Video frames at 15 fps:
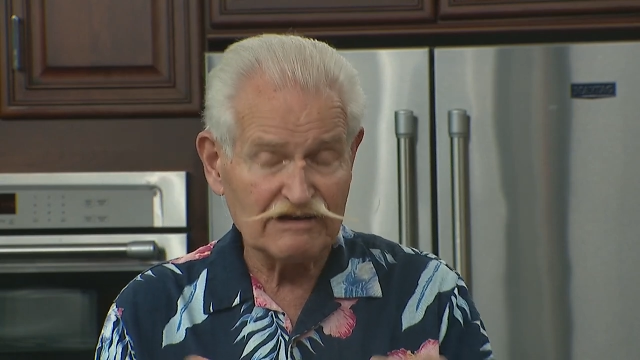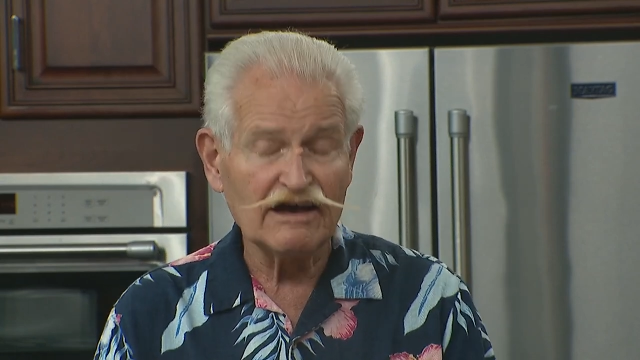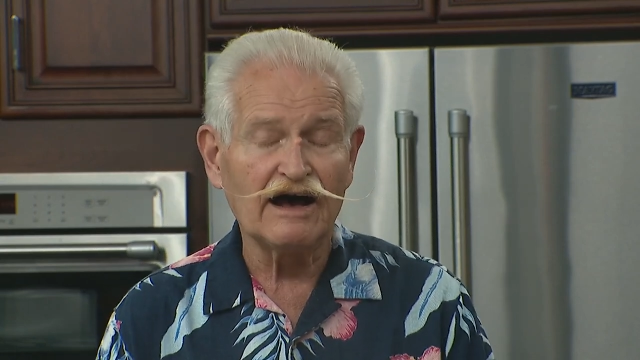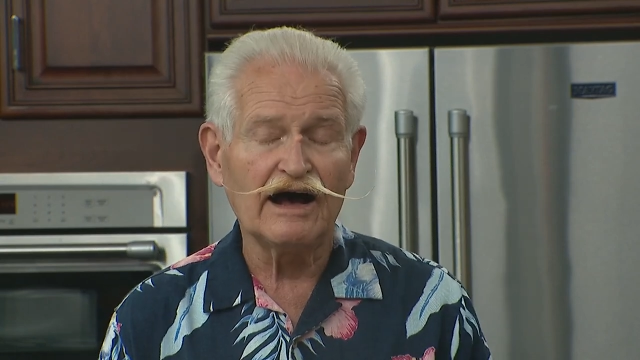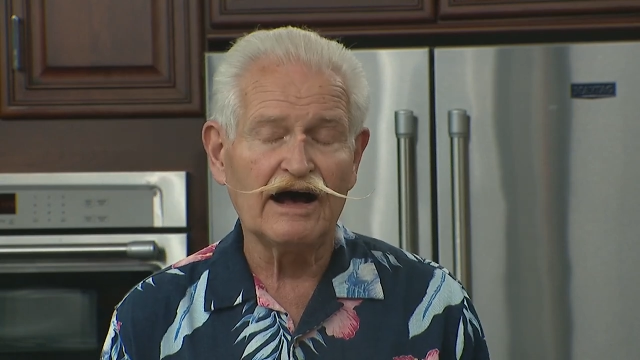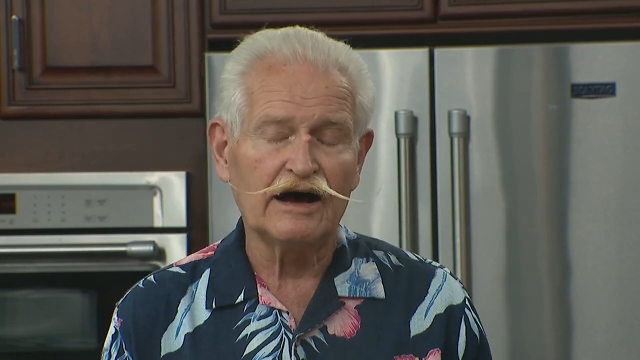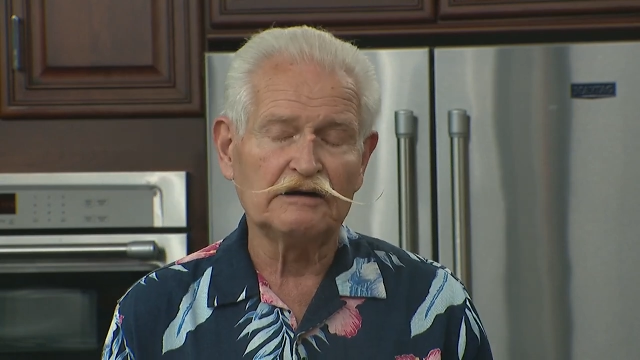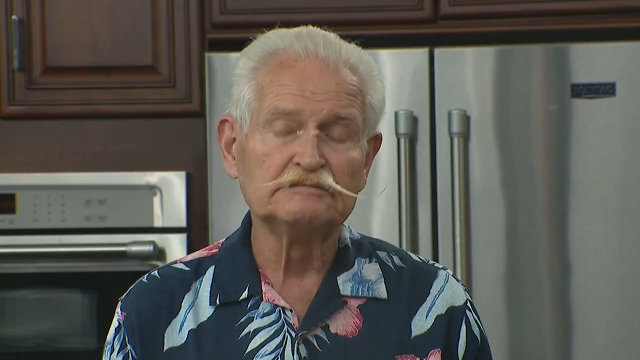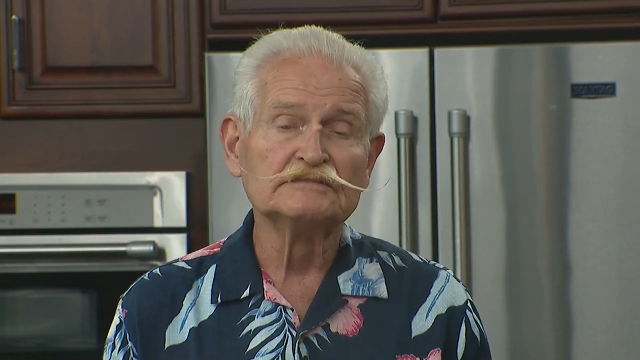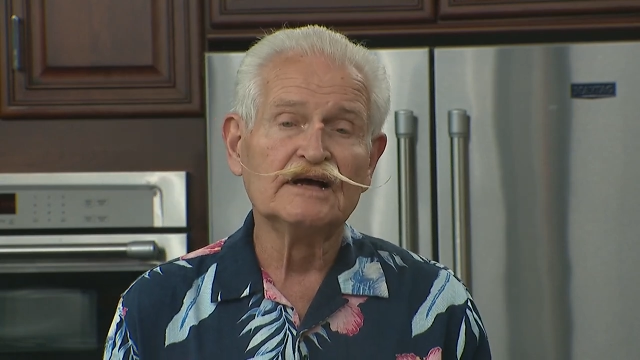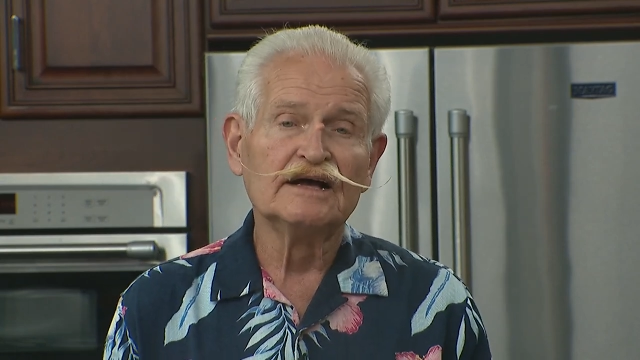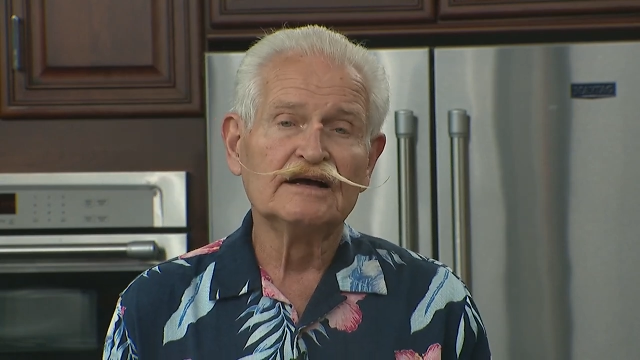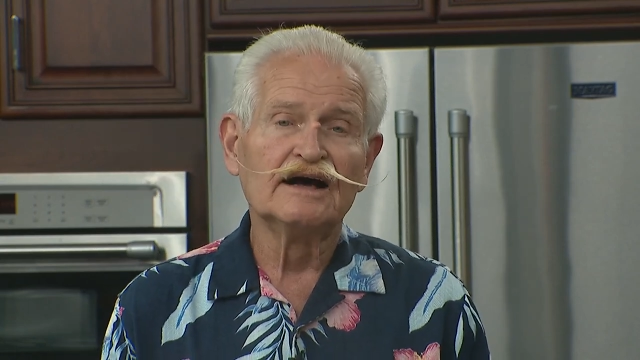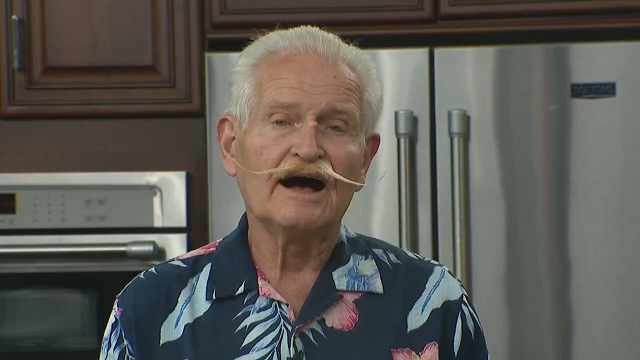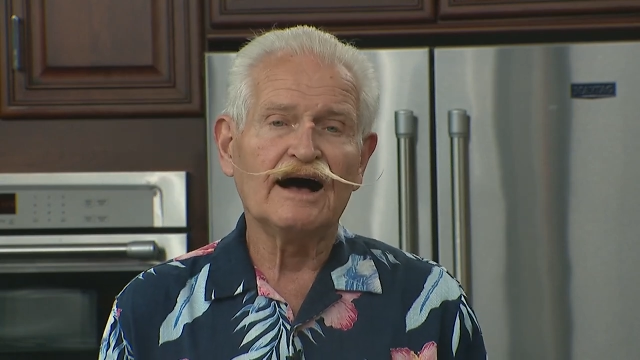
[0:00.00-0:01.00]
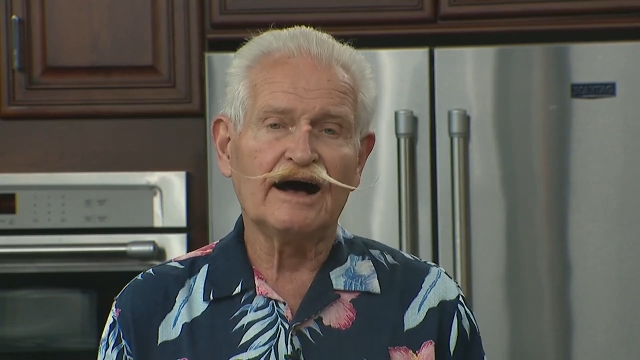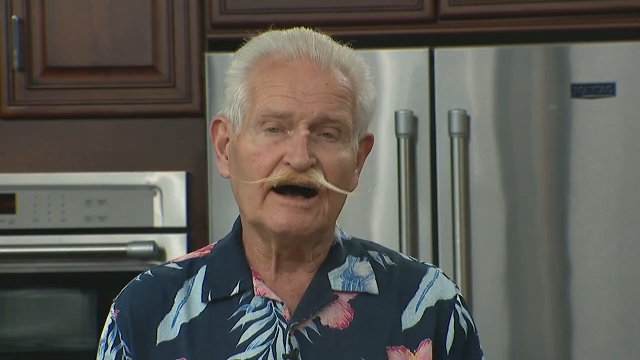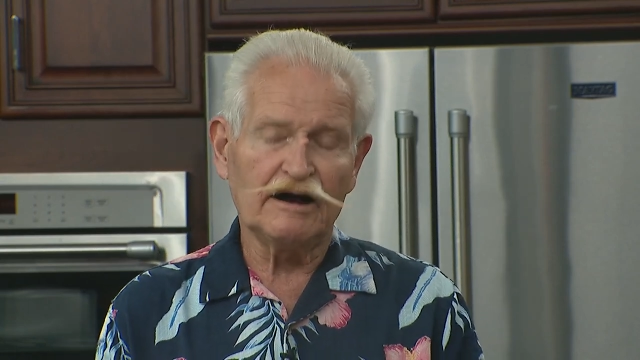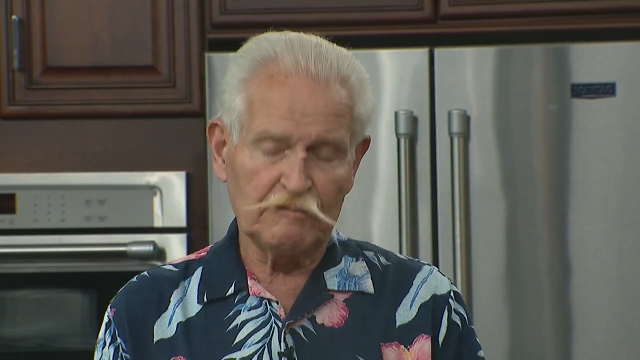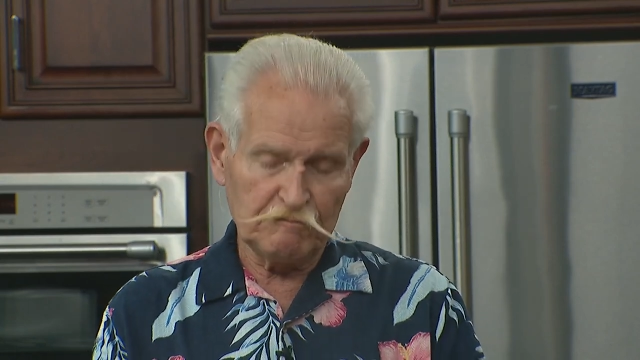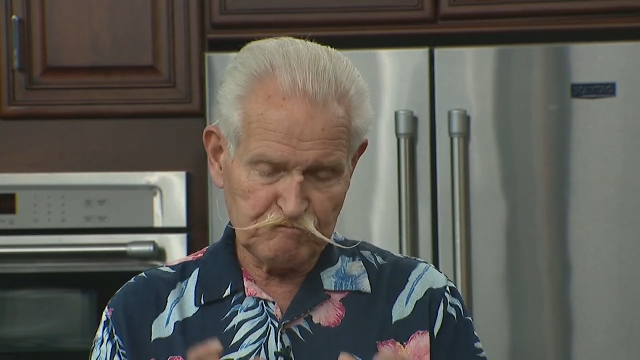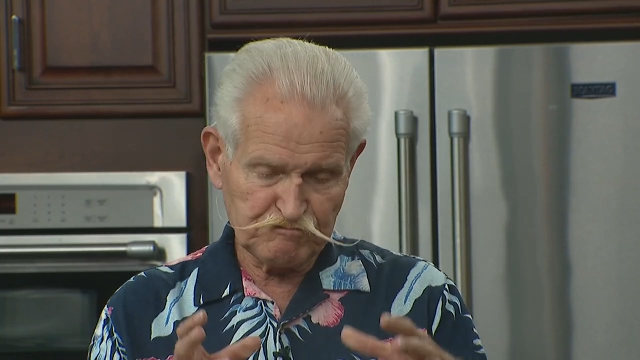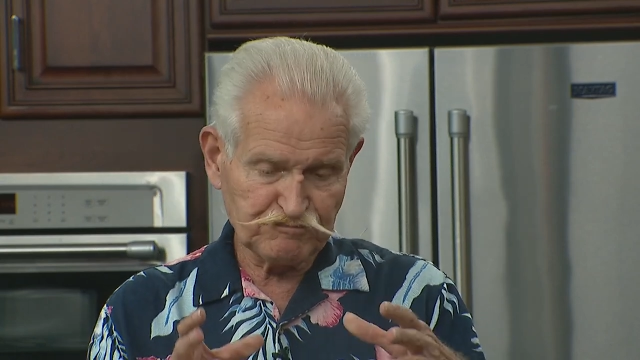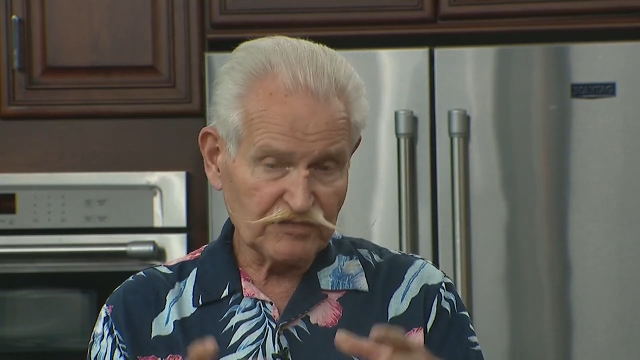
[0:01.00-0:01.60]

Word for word: uh, um,